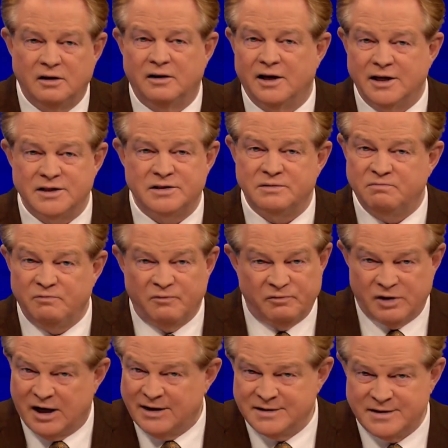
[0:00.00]
That's
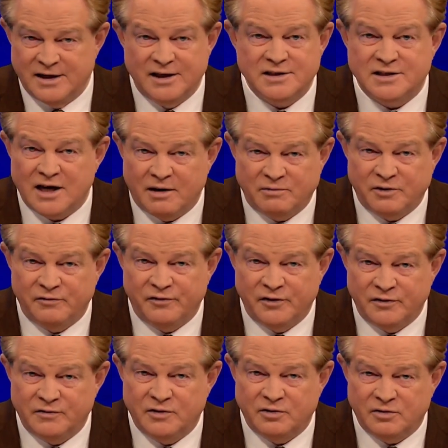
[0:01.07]
Isaiah chapter
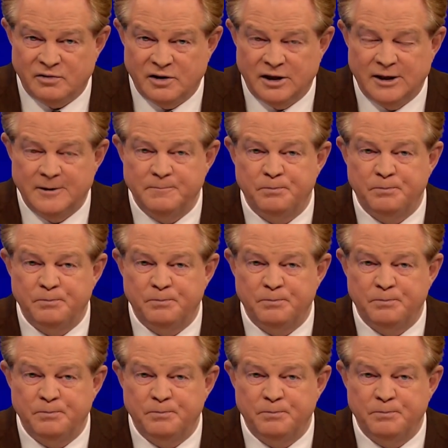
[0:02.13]
53.